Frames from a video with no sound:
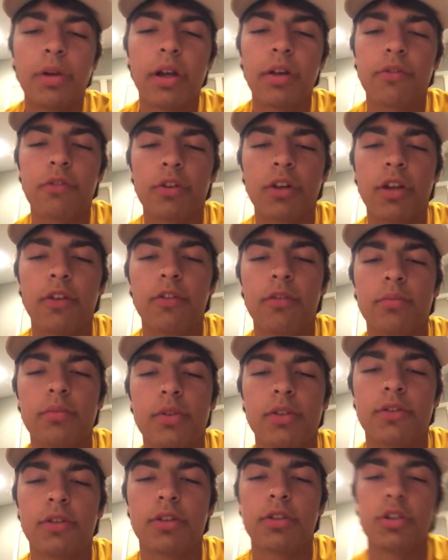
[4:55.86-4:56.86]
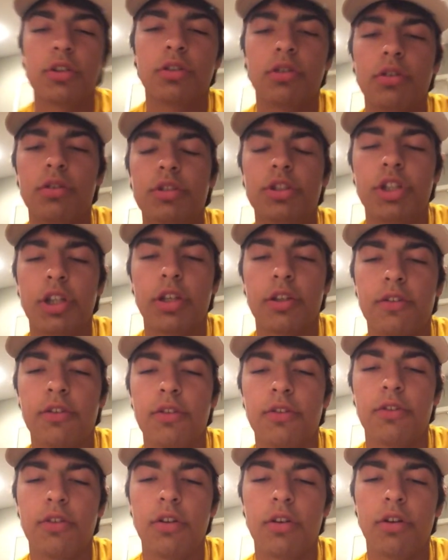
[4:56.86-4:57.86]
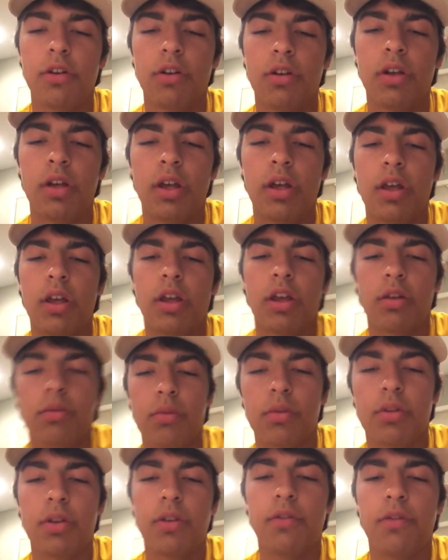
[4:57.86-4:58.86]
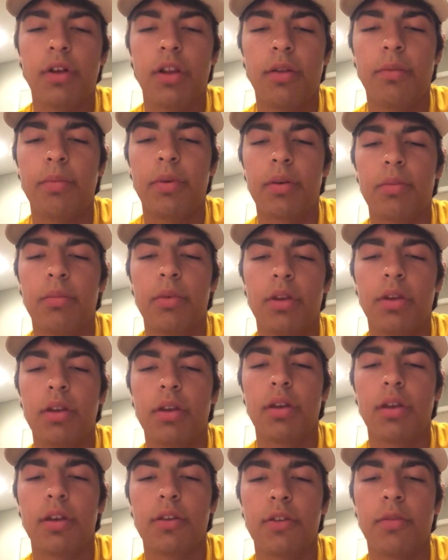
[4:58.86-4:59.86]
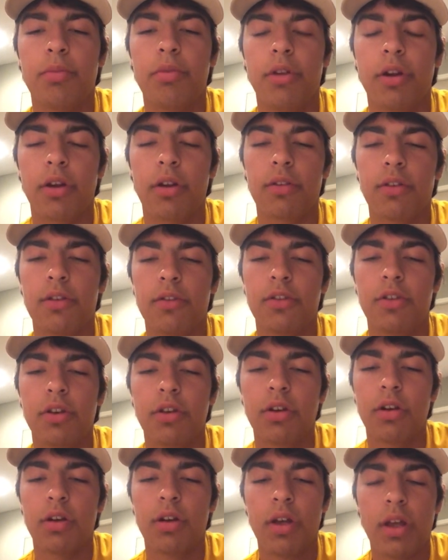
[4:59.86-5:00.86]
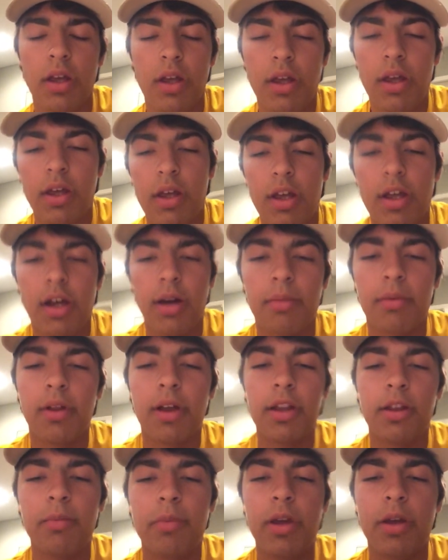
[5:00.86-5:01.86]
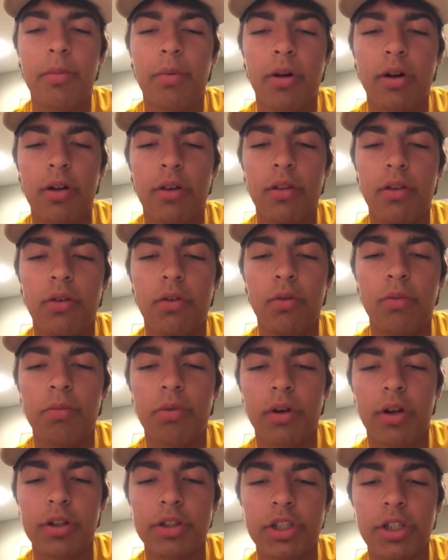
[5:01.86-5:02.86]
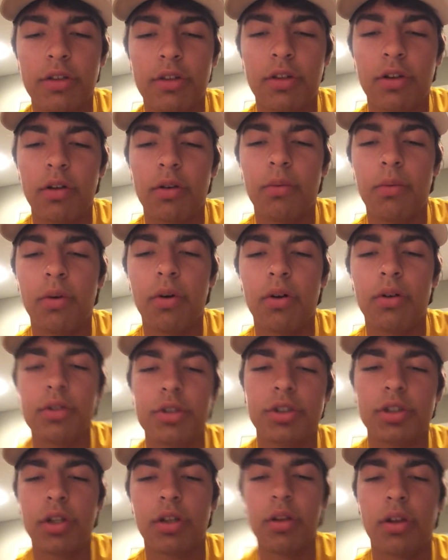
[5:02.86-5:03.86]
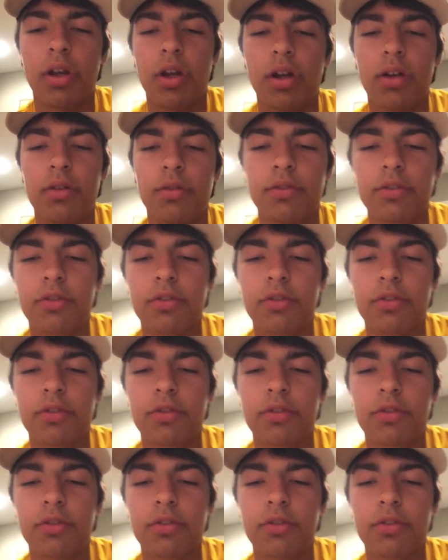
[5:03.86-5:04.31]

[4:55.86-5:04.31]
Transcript: Pat, for giving me such a good chance this year and really developing me as a player this year. I'm glad to be a part of the whole project here at Walsh, and uh, it